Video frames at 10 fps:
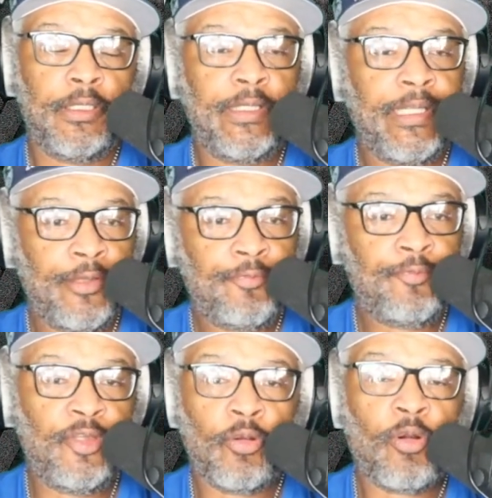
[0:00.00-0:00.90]
if
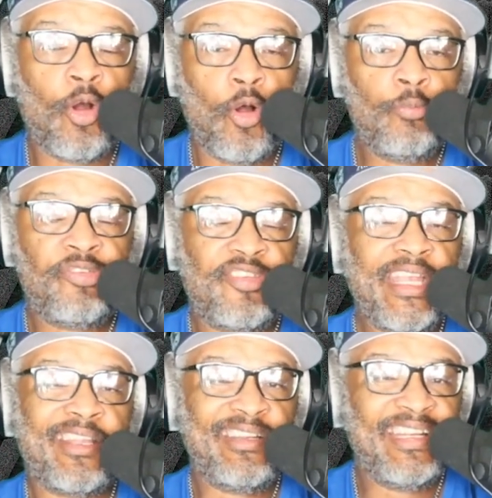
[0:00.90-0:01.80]
you're
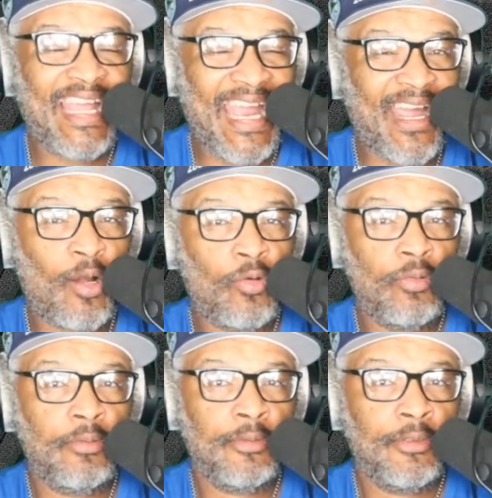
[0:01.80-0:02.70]
homesick now,
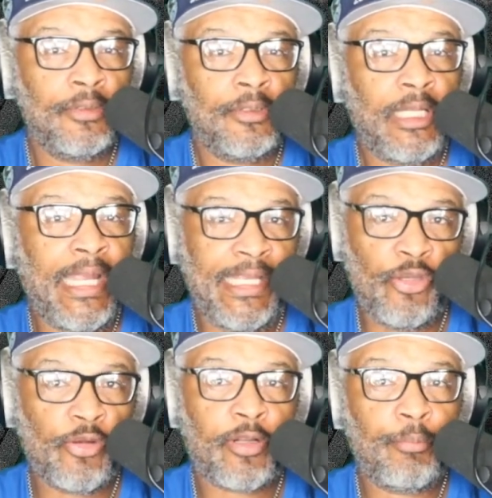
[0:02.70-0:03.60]
and
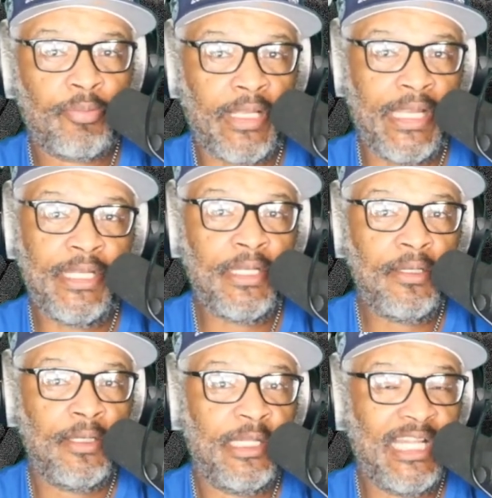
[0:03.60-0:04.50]
you're complaining
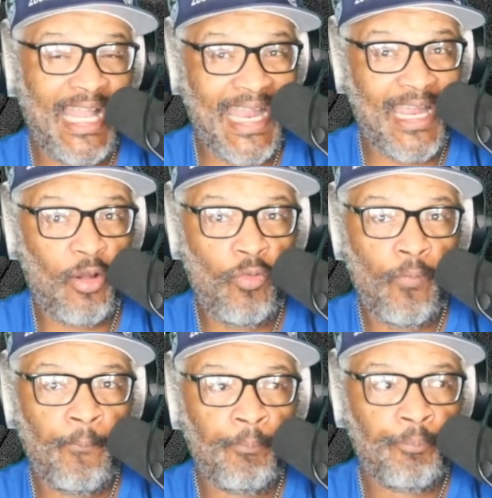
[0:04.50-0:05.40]
now,
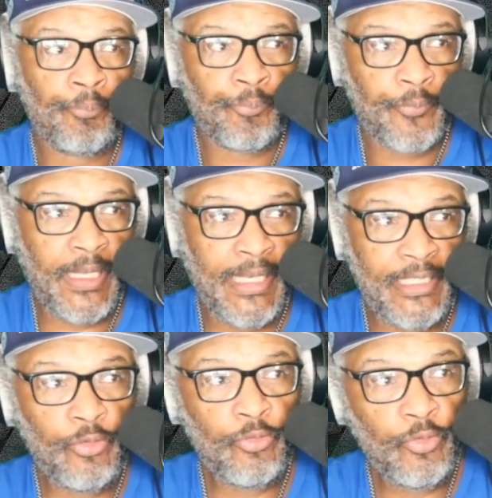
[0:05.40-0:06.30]
and
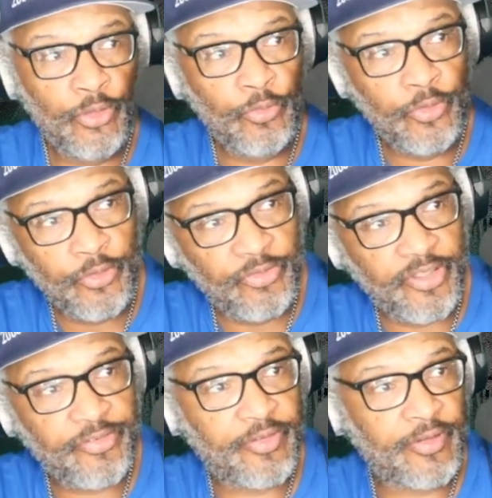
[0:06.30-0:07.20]
you
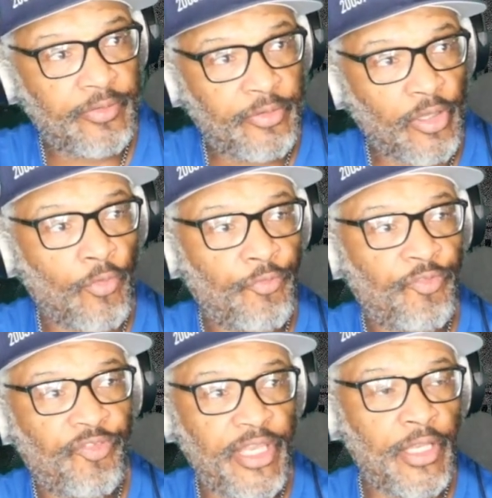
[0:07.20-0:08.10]
just don't
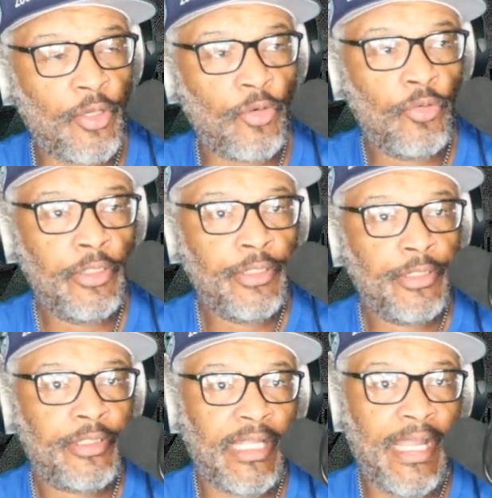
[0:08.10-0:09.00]
feel
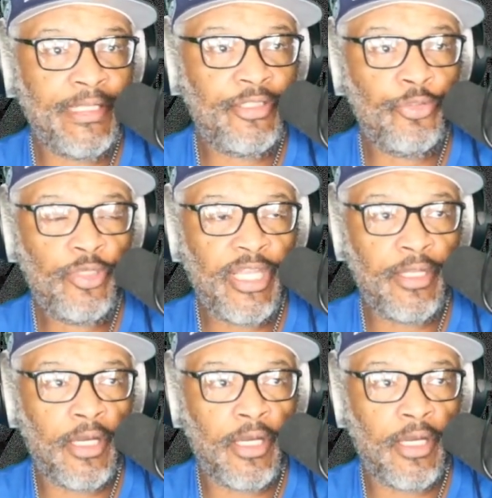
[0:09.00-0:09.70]
that you can